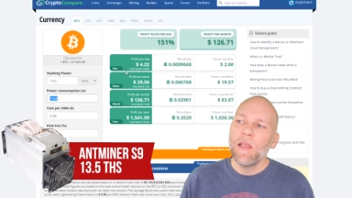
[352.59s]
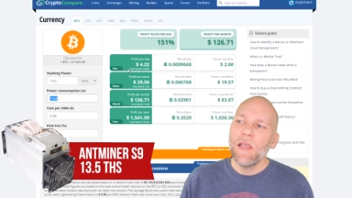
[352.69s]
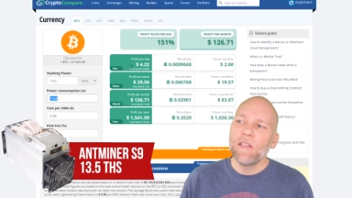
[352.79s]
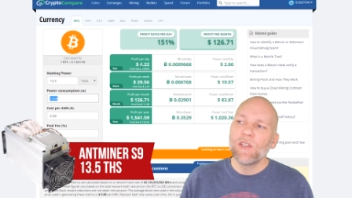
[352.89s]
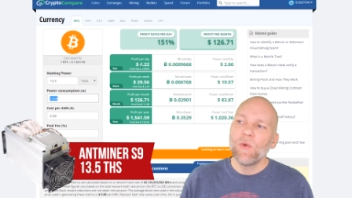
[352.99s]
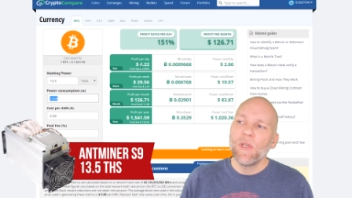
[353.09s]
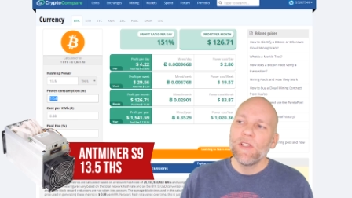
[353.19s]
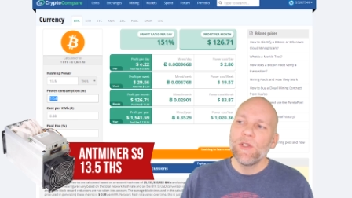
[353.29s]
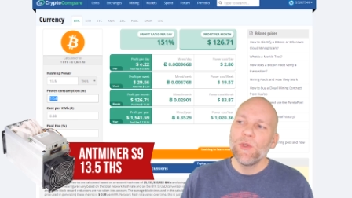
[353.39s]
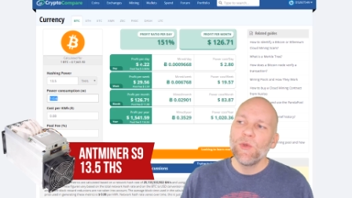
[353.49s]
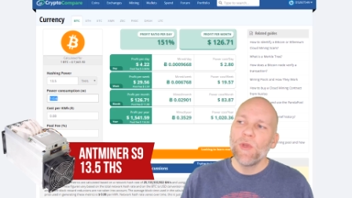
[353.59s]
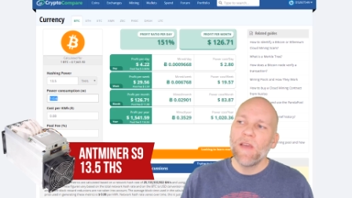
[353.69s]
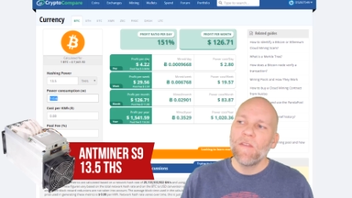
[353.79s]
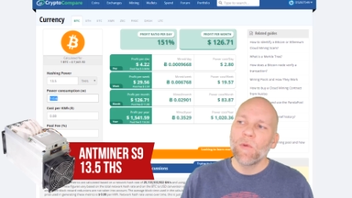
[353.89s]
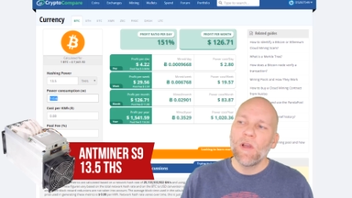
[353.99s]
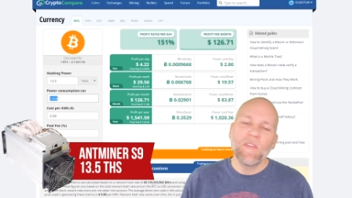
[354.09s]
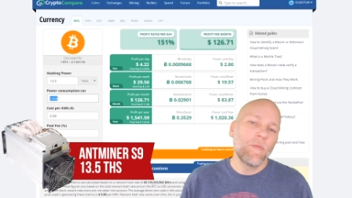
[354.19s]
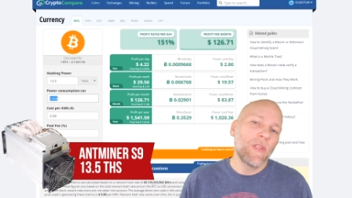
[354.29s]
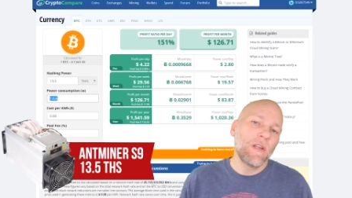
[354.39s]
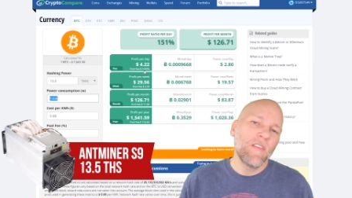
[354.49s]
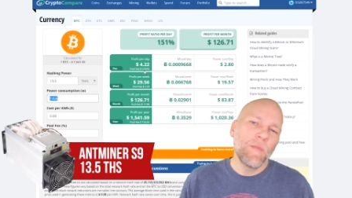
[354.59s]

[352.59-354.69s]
it's going to have a profitability of